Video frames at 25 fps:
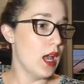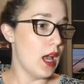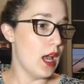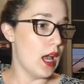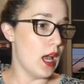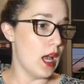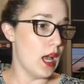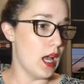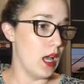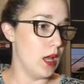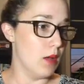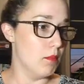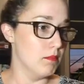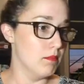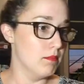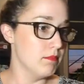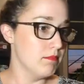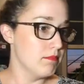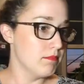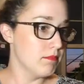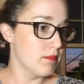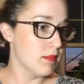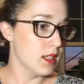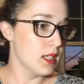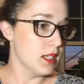
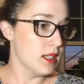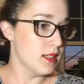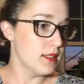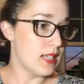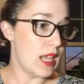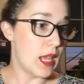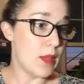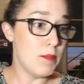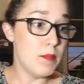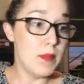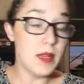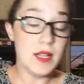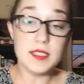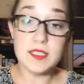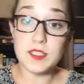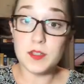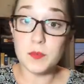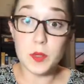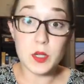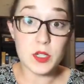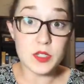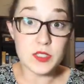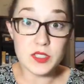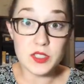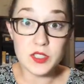10 minutes of
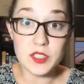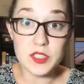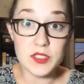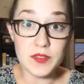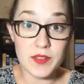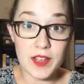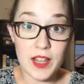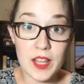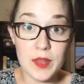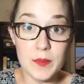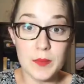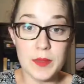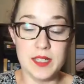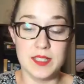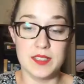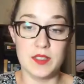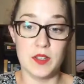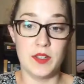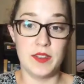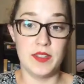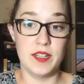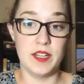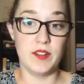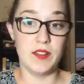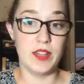personal development is
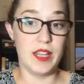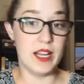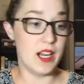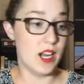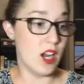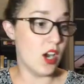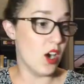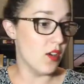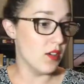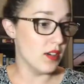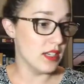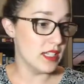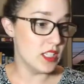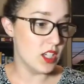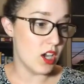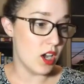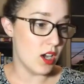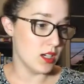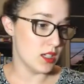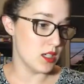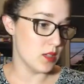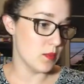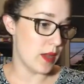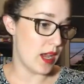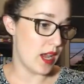on there, like I already
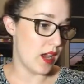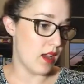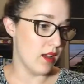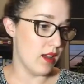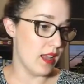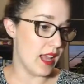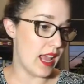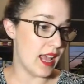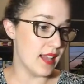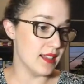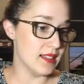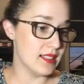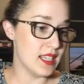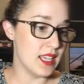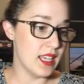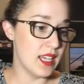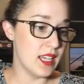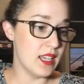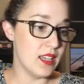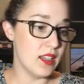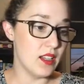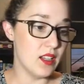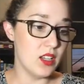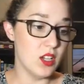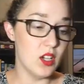talked about,
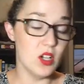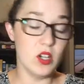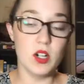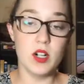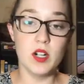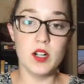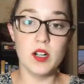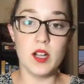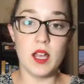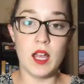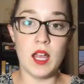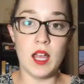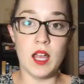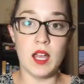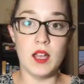asking your